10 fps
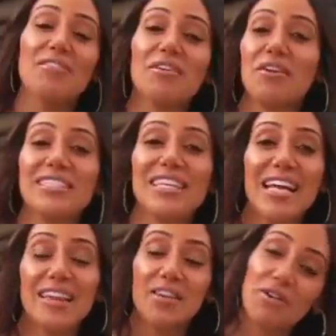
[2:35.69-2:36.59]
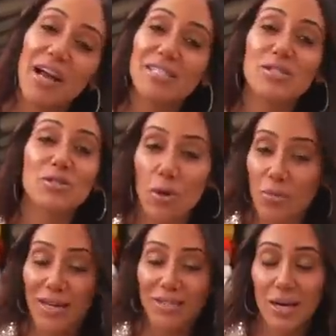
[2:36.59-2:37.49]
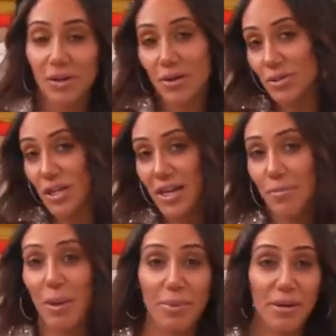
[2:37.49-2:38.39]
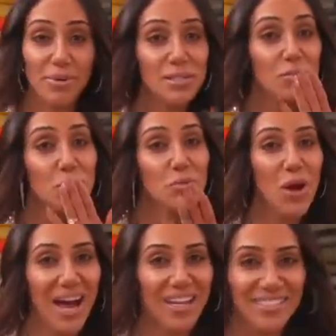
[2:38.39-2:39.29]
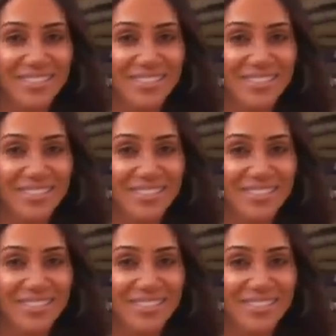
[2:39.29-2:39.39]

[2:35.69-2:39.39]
Have a great day. Love you guys so much. I'm gonna go check on my babies. Mwah.